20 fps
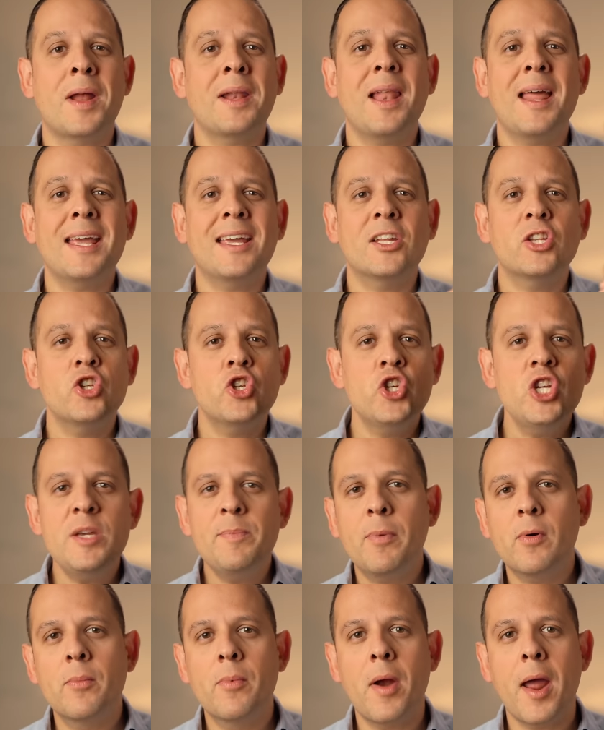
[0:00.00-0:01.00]
unlike
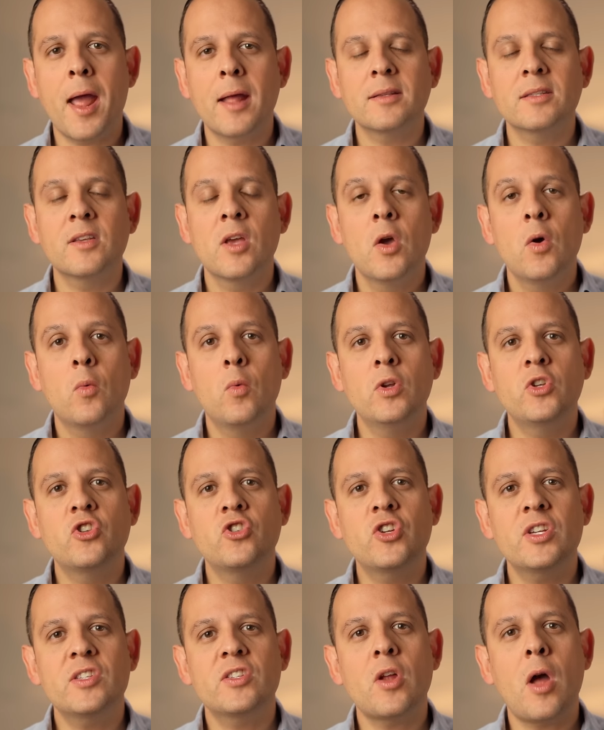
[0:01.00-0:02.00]
cheaper brands, which
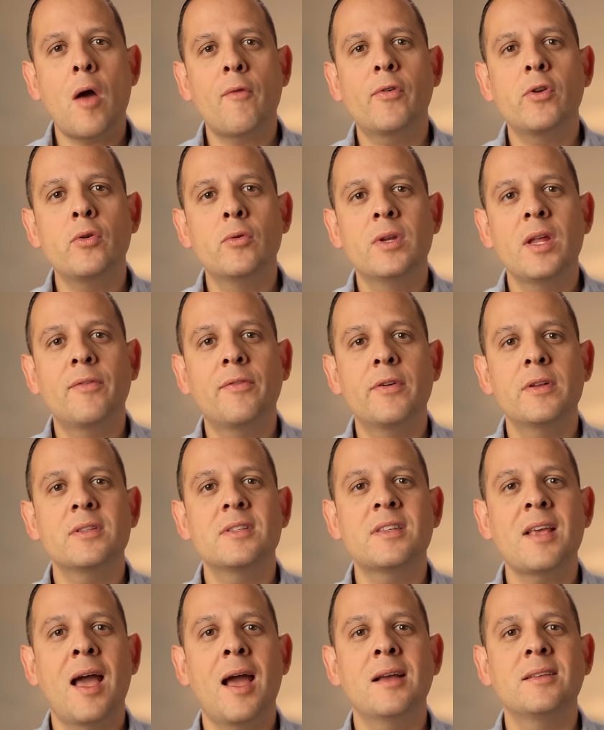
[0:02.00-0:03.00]
just offer you different
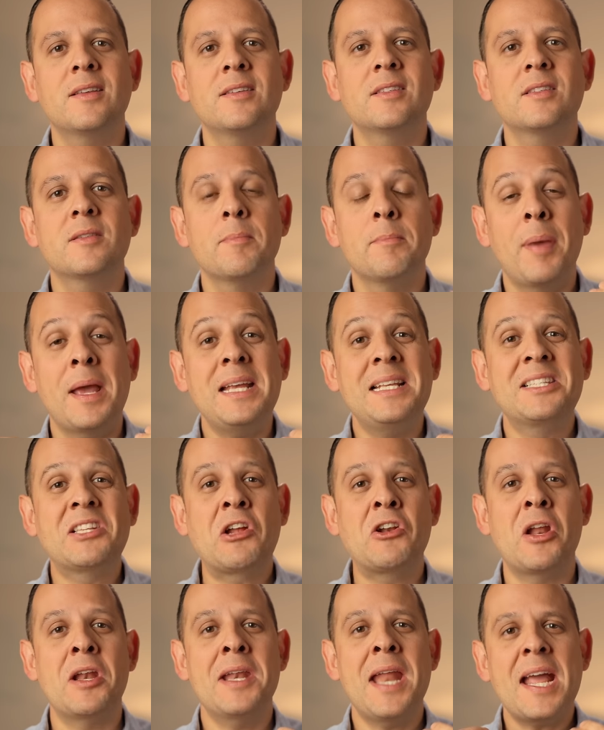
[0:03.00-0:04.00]
sizes based
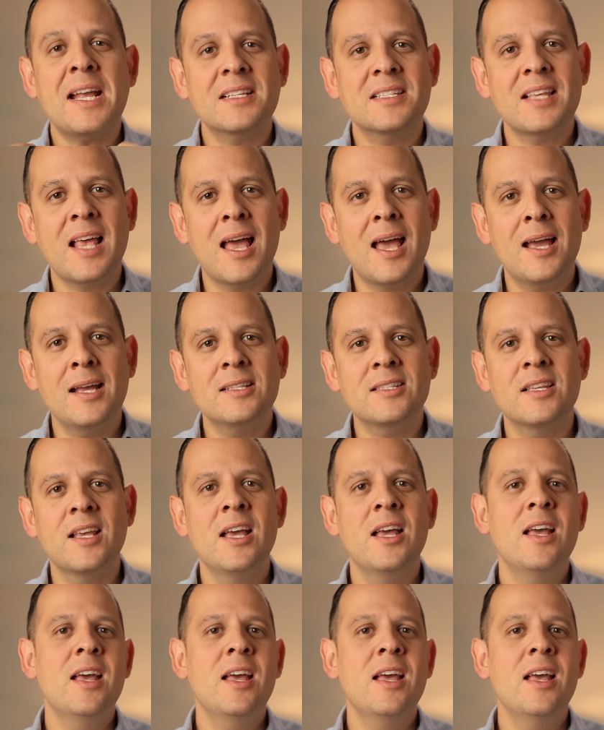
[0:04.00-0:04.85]
on the neck size,